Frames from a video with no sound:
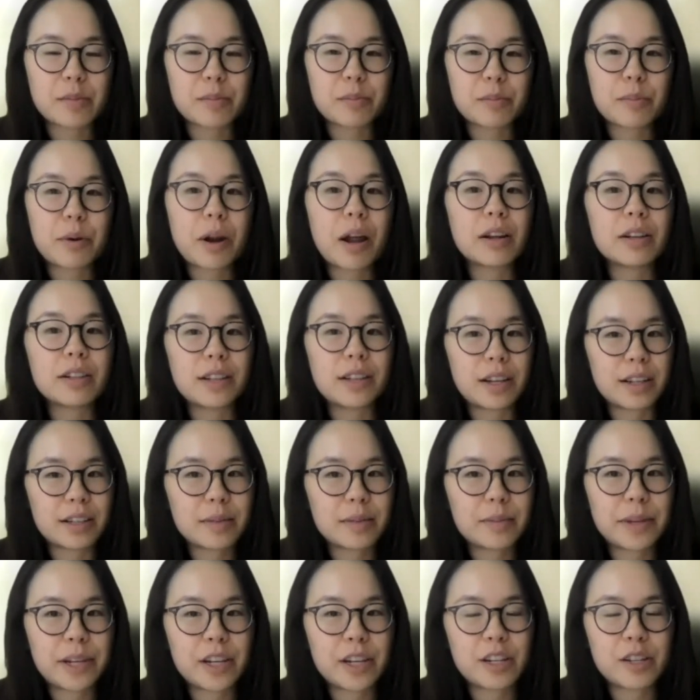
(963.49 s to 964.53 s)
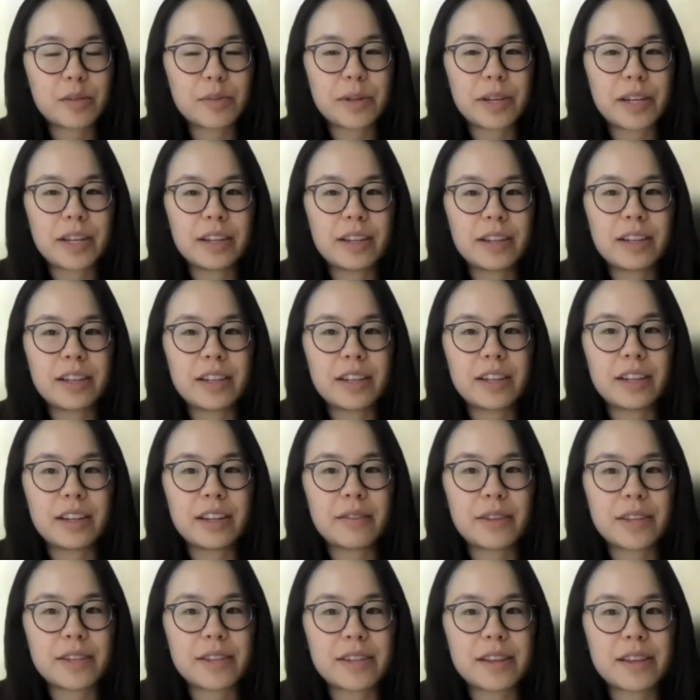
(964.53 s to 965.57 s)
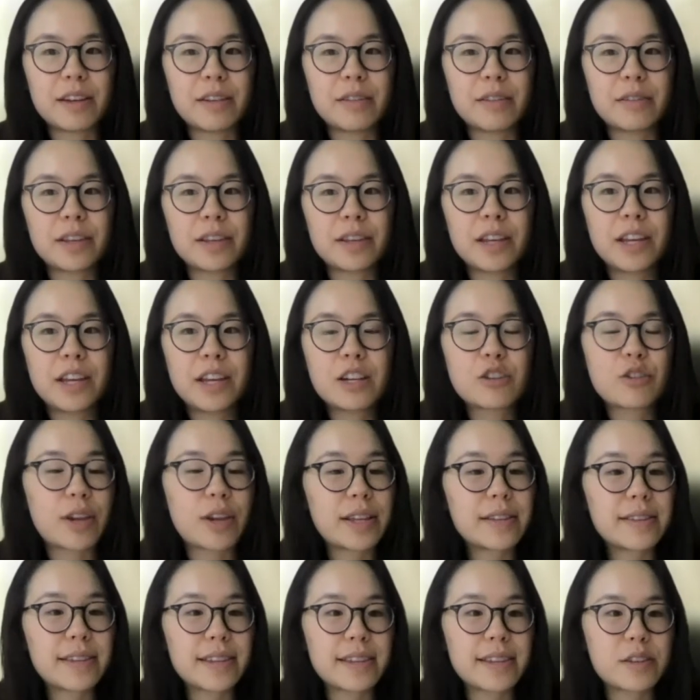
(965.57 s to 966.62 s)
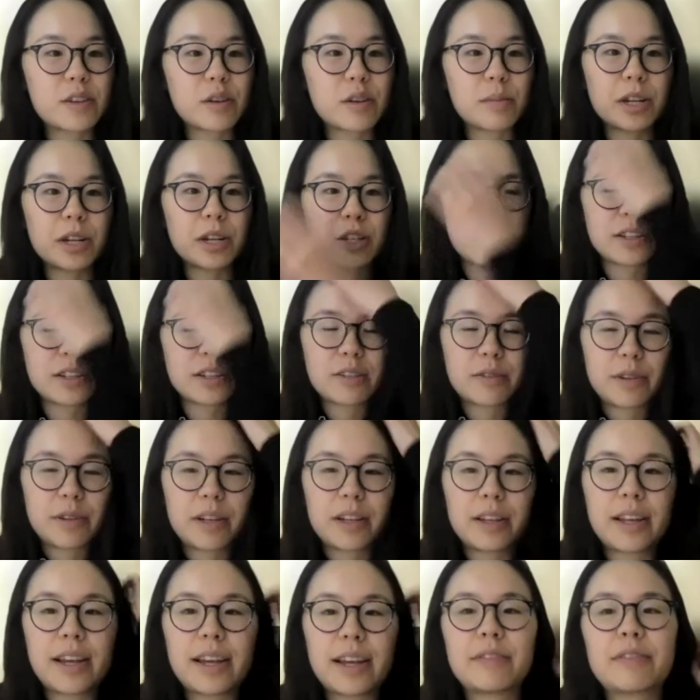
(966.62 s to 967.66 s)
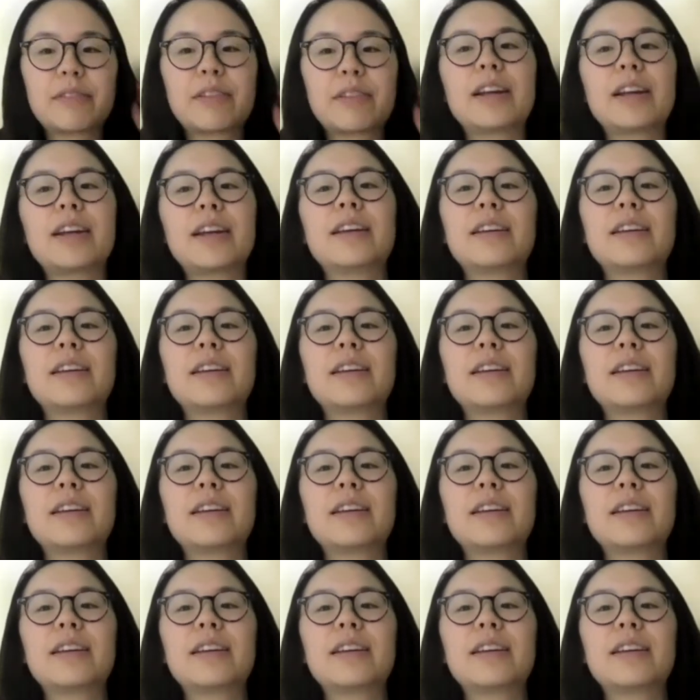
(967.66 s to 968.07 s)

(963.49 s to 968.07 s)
product management in and of itself translates so much into real life, right?